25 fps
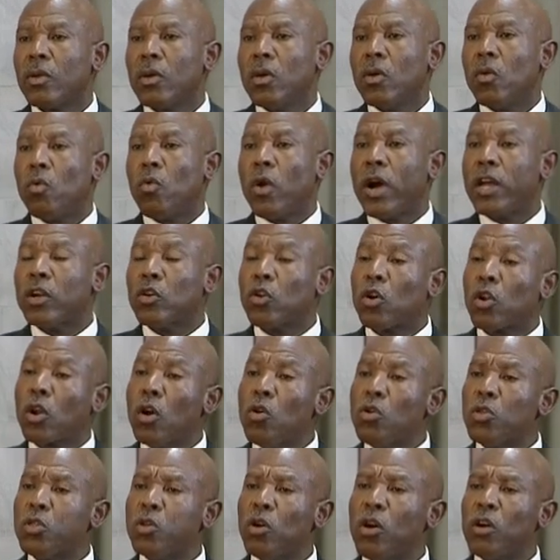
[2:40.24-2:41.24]
While
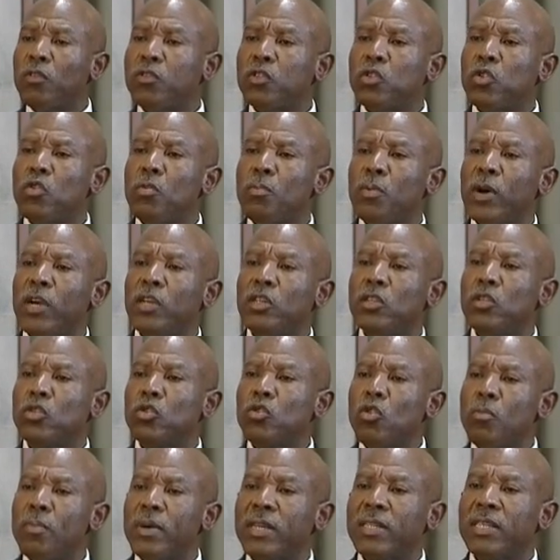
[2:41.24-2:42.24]
growth of
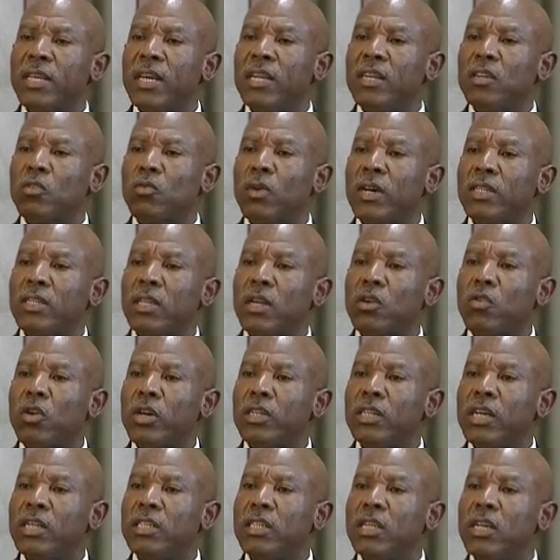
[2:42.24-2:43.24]
2.2% was
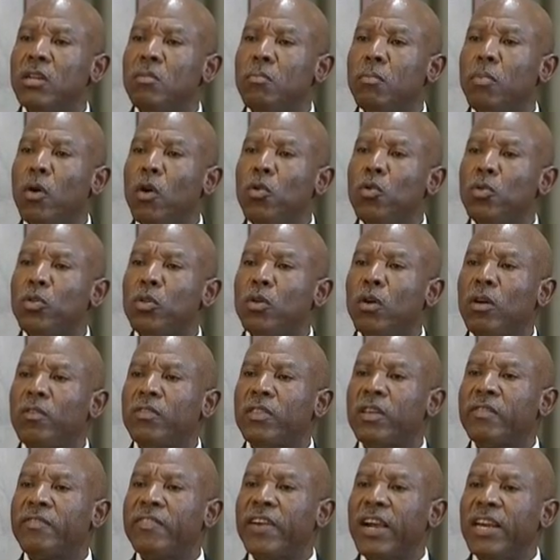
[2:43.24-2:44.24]
recorded in both
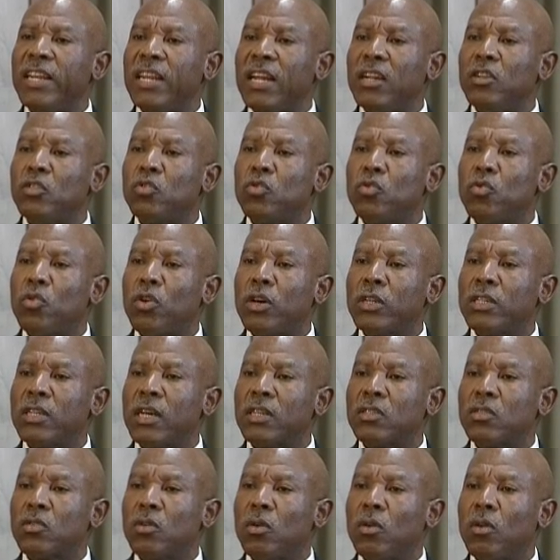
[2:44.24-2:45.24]
of the final 2
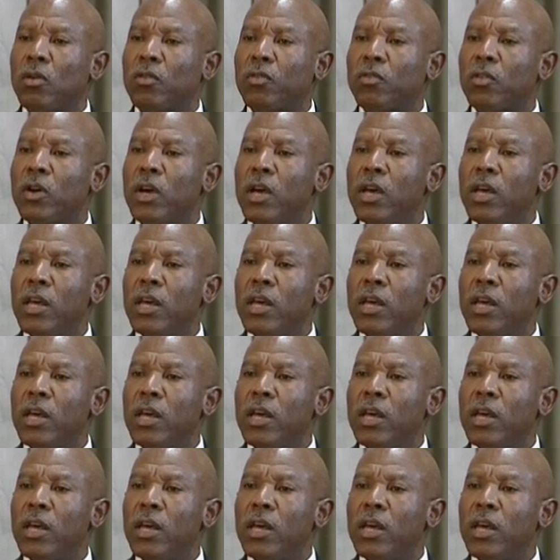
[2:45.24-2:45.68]
quarters of